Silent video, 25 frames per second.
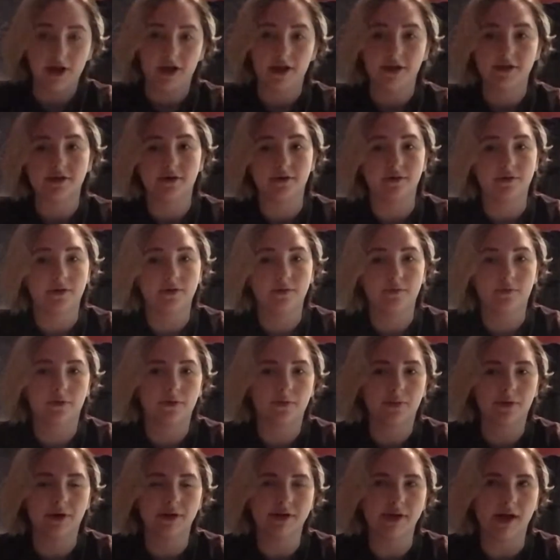so you want to
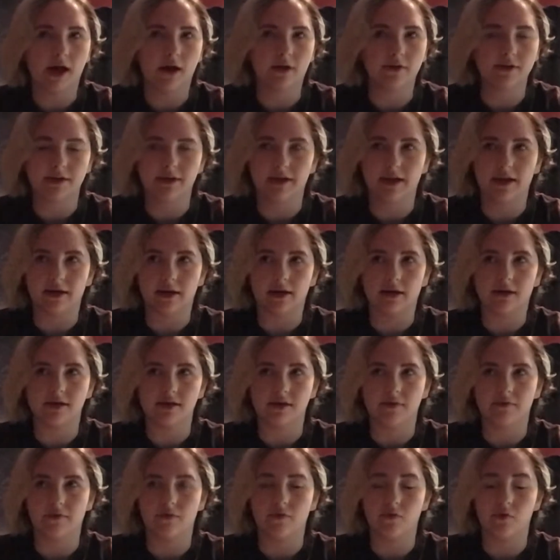bring towels and that kind of
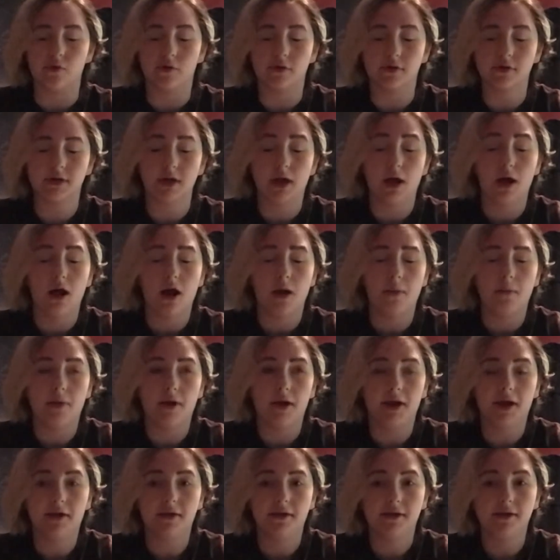stuff, of course, but
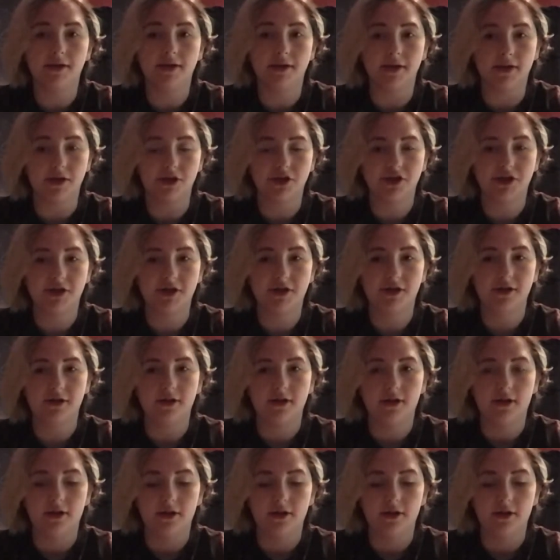in addition,